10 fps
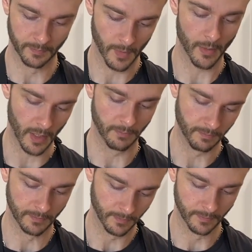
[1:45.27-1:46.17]
maybe.
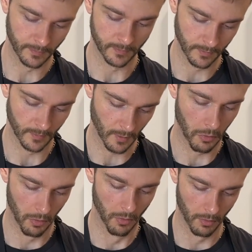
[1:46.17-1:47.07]

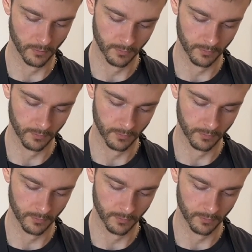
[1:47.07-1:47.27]
Ooh.